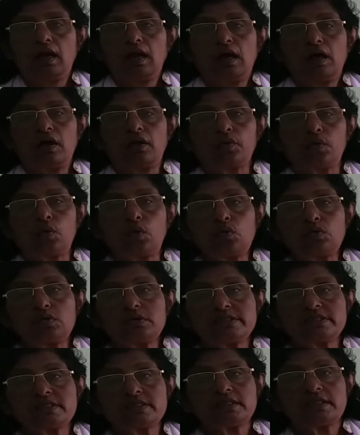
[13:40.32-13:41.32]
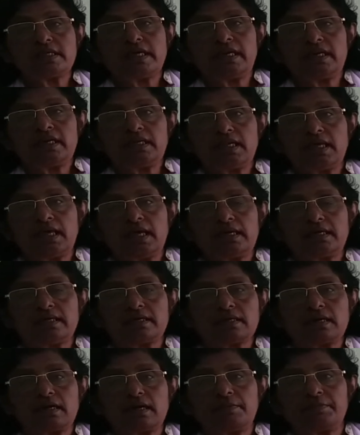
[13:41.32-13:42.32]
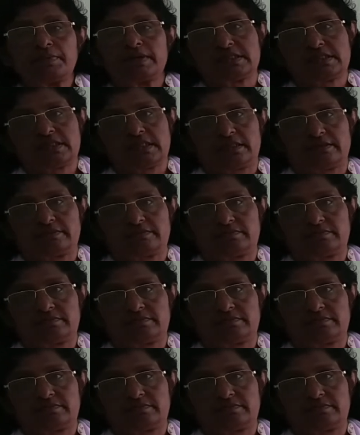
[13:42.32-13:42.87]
rules in that prison